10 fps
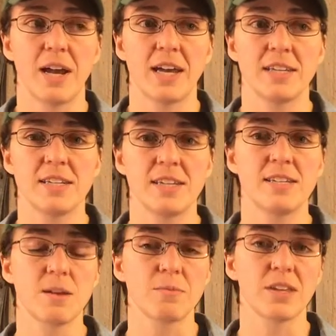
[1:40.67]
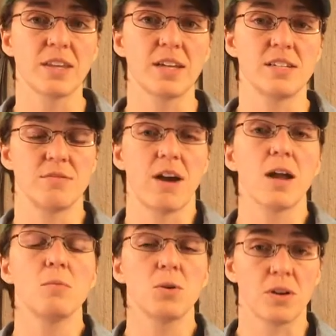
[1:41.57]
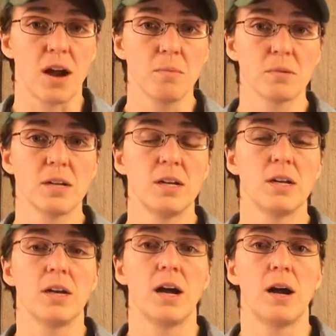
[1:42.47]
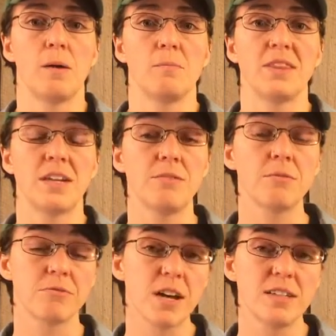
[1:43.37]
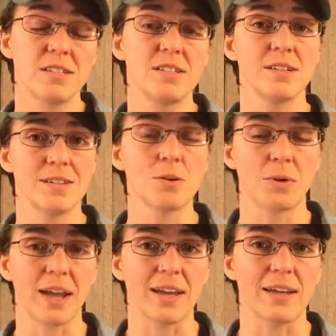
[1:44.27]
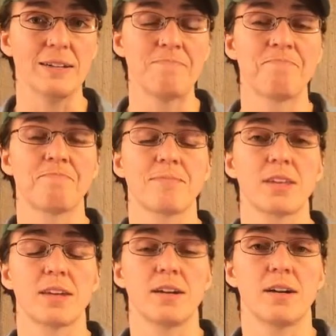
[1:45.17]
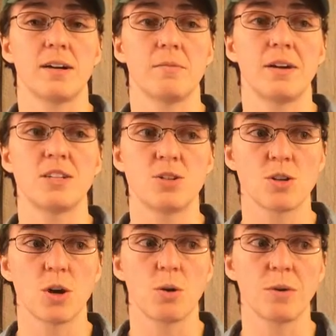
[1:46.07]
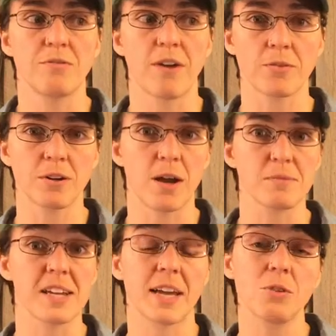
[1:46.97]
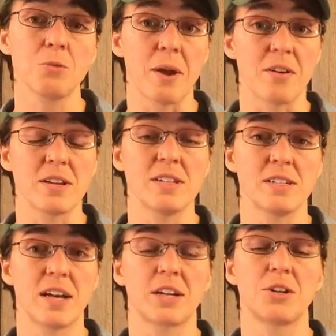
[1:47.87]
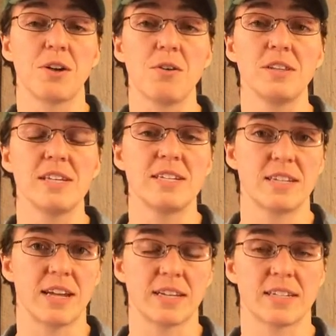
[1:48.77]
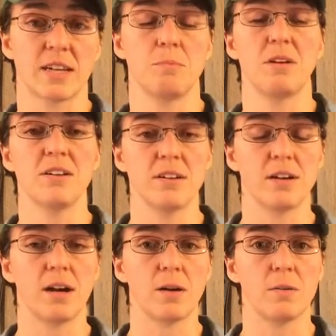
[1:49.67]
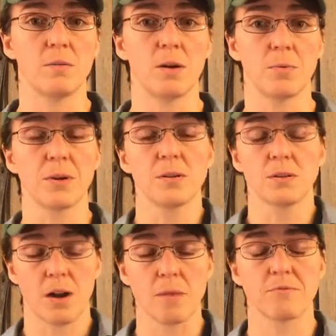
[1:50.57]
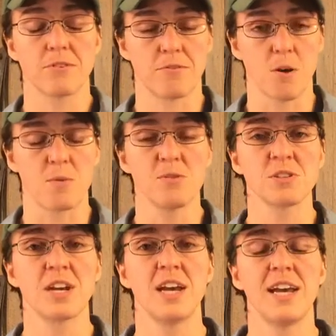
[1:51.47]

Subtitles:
and it's something that is a viable crop, but that if it floods, it's okay. And so we found crops like elderberries that could grow in these settings, that could be a real crop for farmers.